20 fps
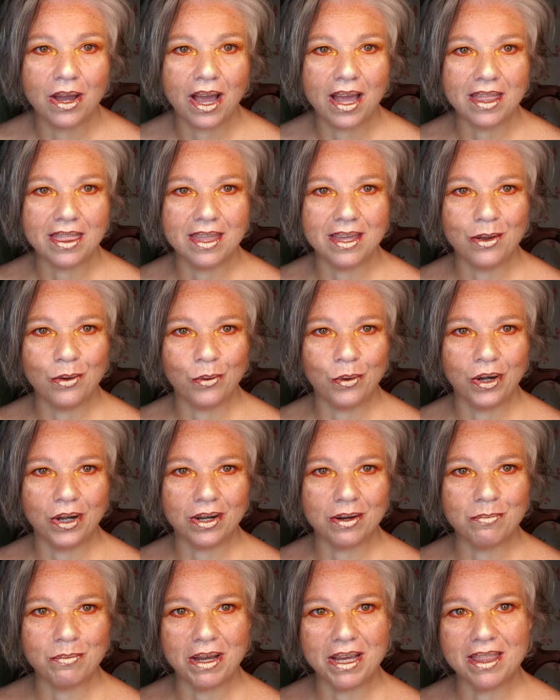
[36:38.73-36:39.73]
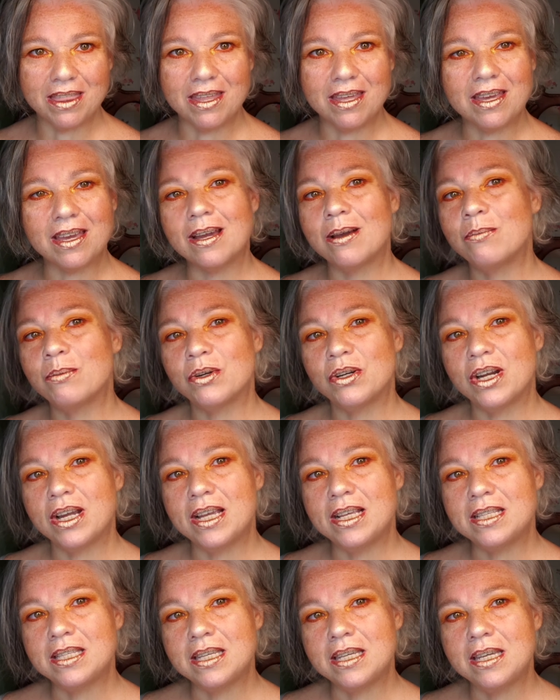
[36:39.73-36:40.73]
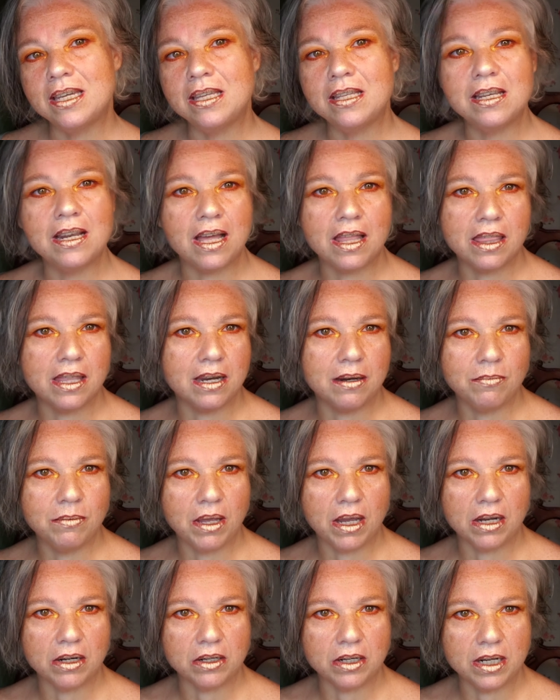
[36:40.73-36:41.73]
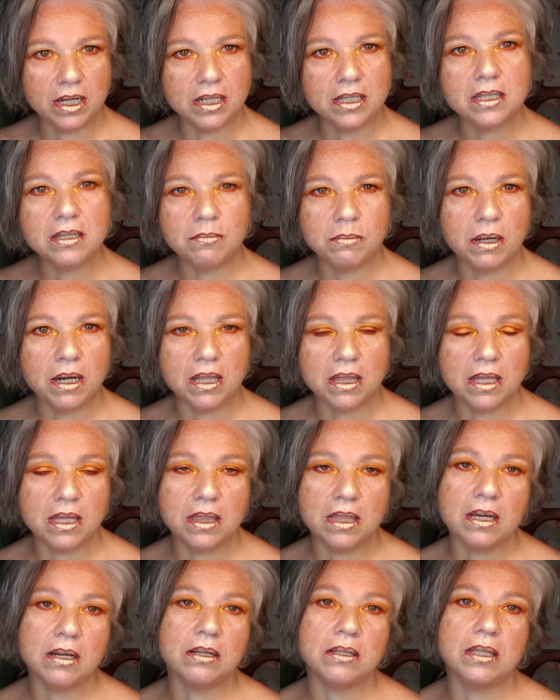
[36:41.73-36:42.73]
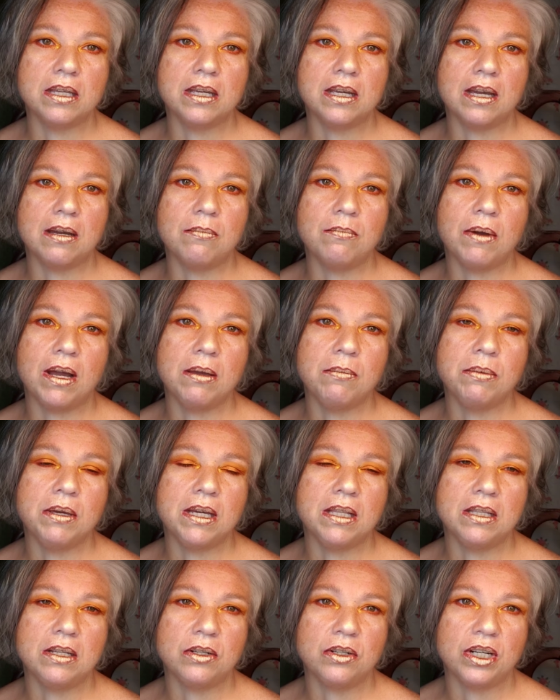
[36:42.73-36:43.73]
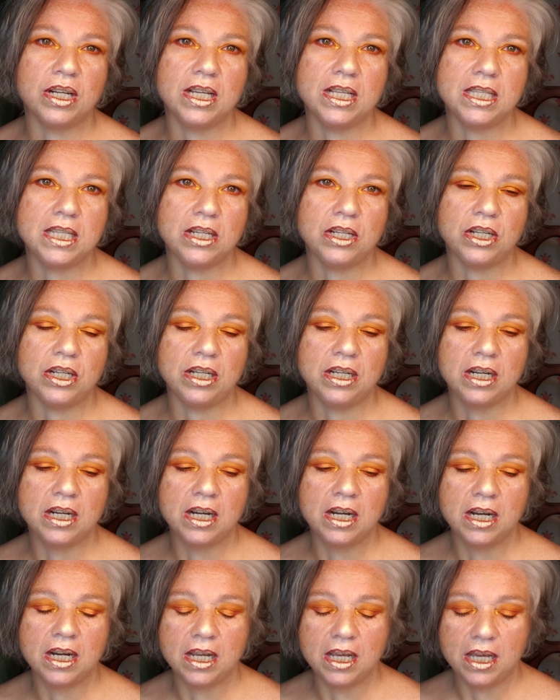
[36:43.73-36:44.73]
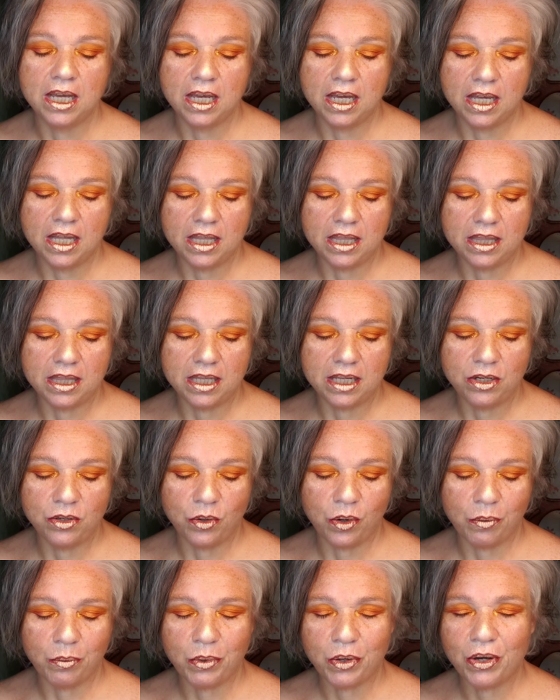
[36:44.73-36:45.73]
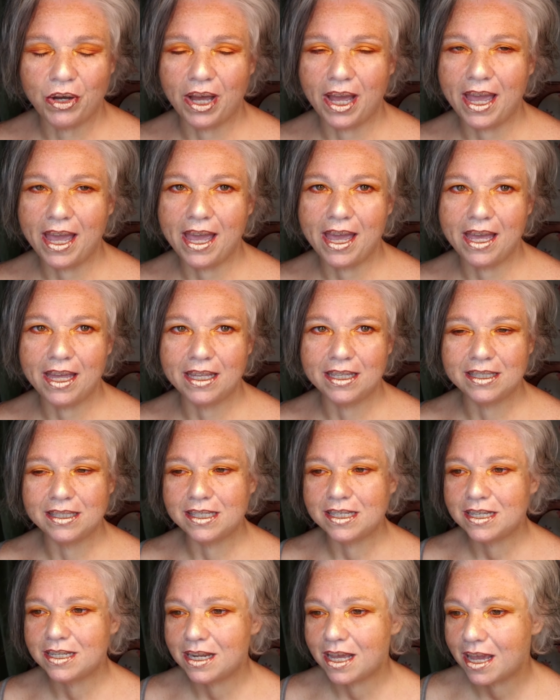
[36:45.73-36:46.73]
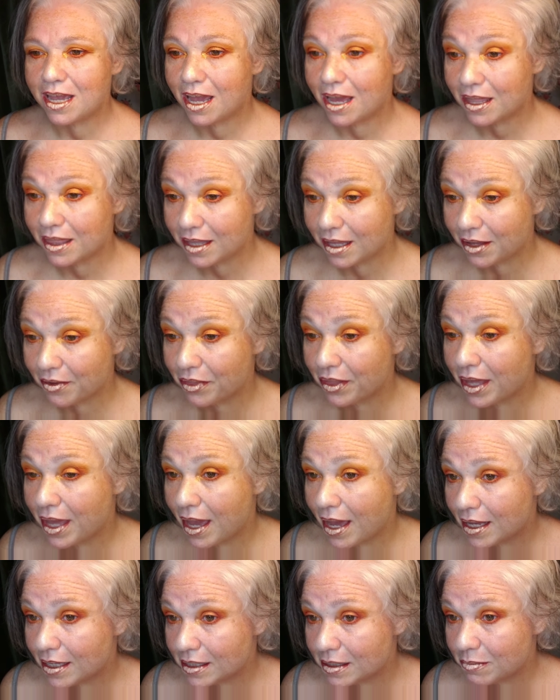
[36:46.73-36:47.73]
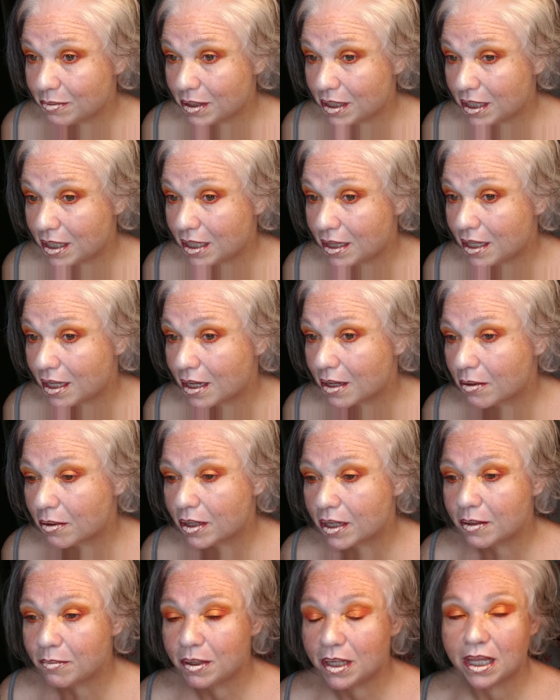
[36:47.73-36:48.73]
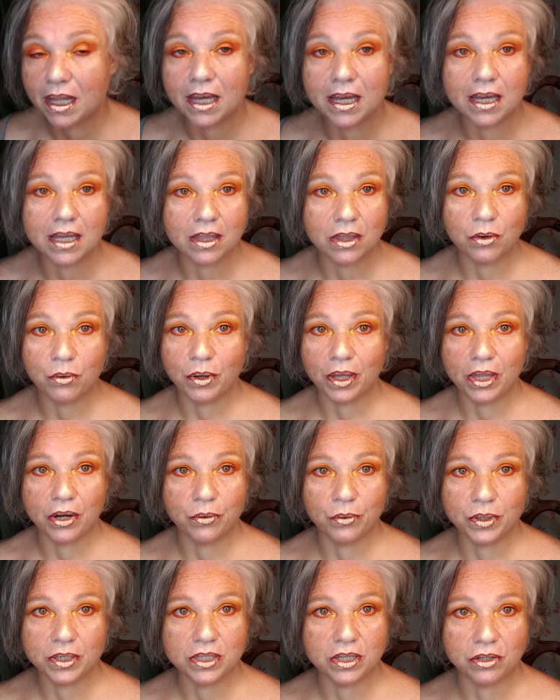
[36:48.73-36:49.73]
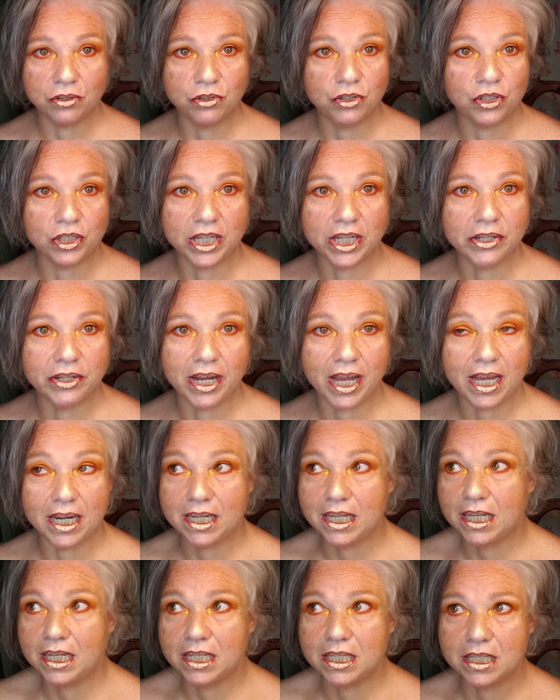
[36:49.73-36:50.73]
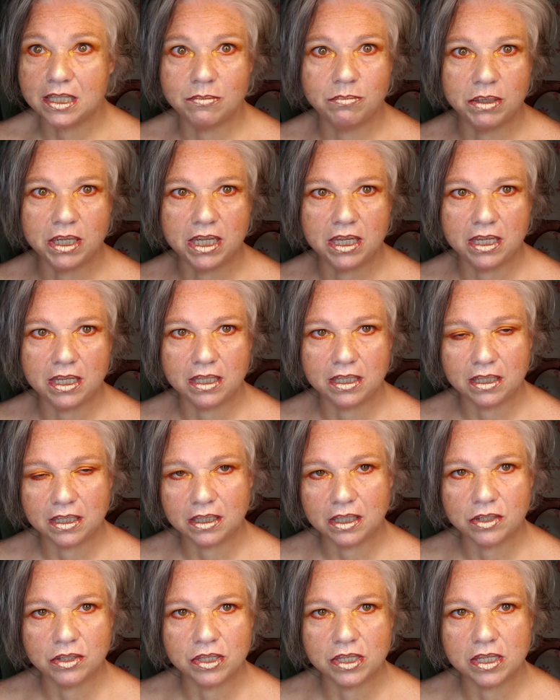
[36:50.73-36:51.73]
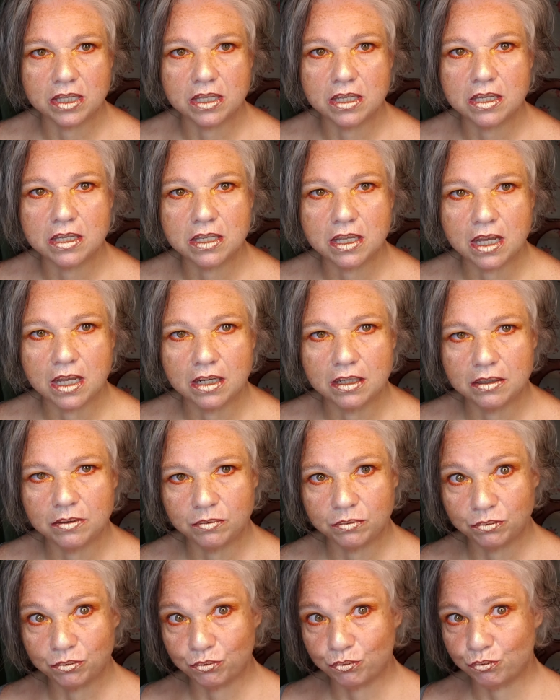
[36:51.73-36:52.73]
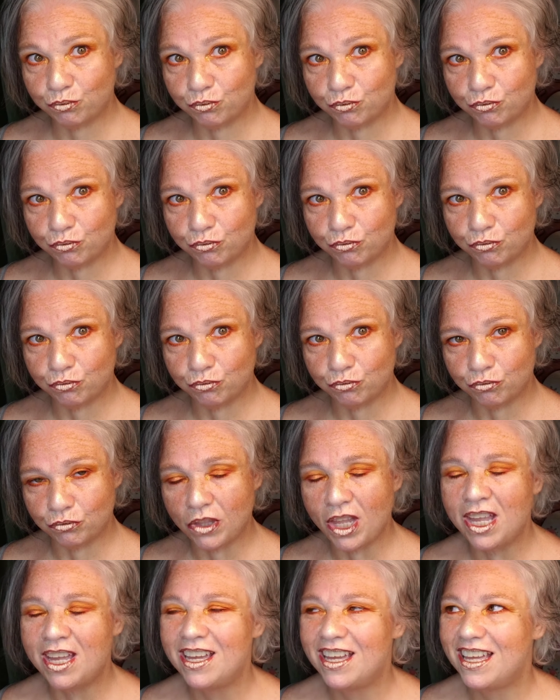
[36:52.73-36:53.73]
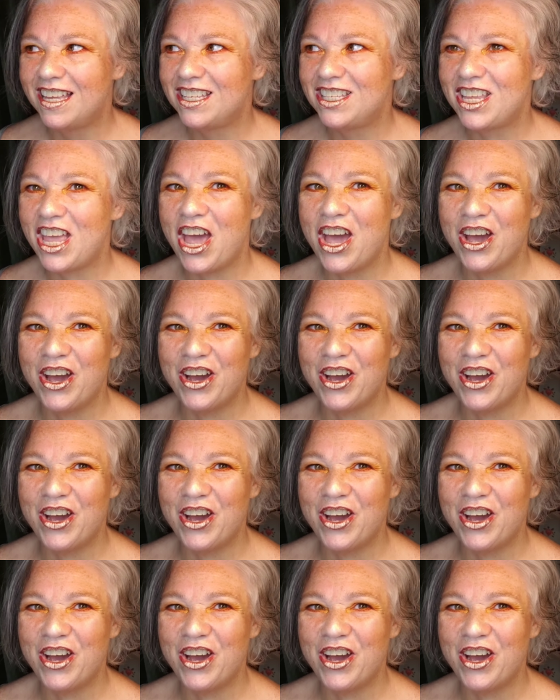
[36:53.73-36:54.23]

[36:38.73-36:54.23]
I think work might think I'm crazy. Not that I'm not crazy, but I think they'll think I might be a little crazier than normal. And today, I think if they ask me anything, I'm going to be like, the weather was so dreary, I needed to be close to the sun. So